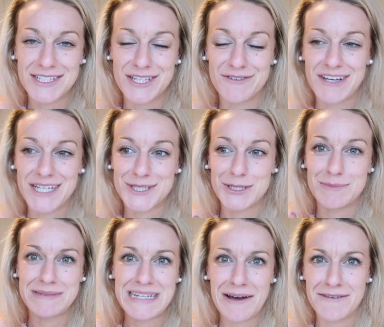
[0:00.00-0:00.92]
into the facial,
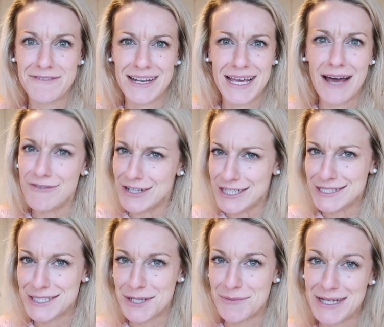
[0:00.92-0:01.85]
but now I feel like I've
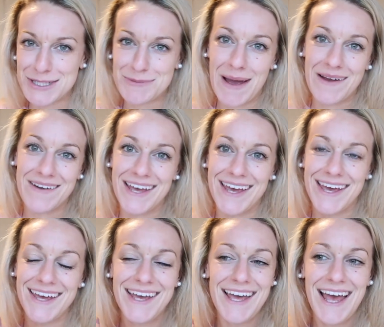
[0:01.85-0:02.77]
learned so much about
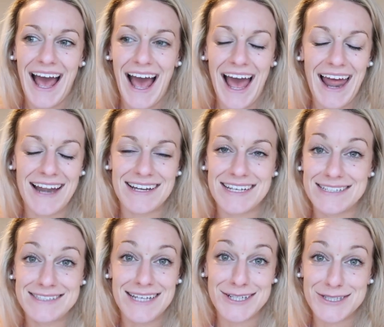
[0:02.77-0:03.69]
it. And
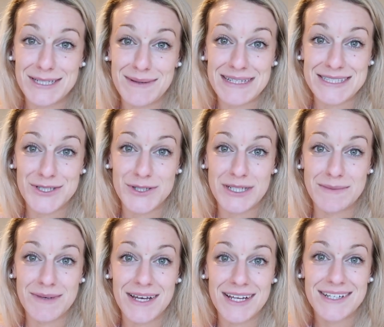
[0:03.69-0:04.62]
it's such an amazing
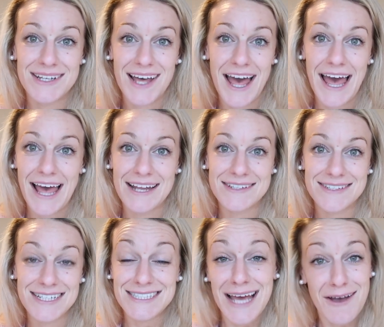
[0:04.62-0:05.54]
treatment, and
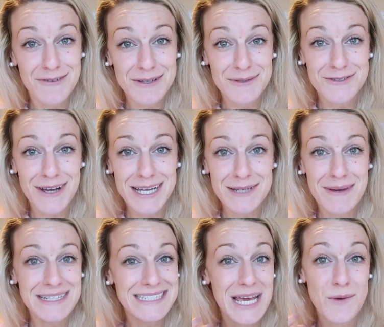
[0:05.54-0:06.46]
I definitely would
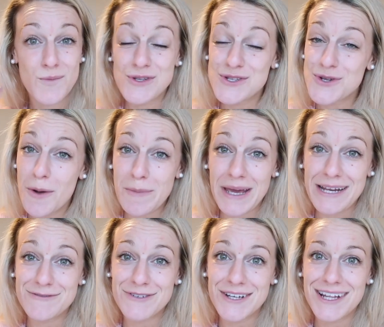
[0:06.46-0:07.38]
recommend it. It was not
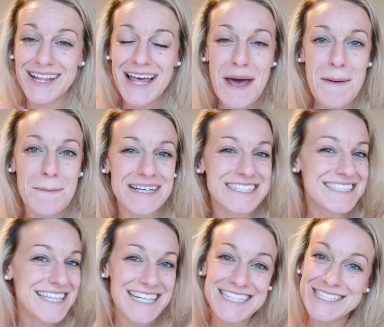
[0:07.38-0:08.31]
painful. My
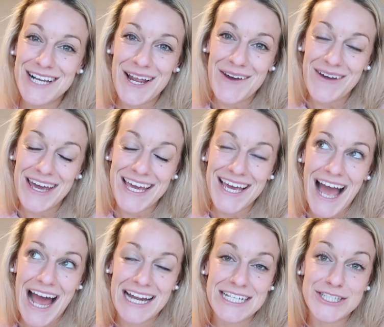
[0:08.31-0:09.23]
skin is glowing,
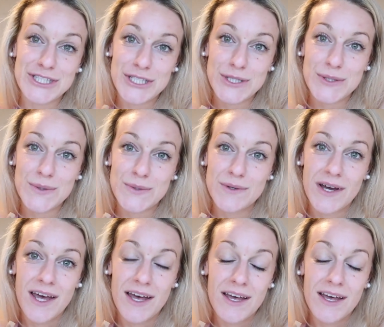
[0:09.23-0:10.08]
and I do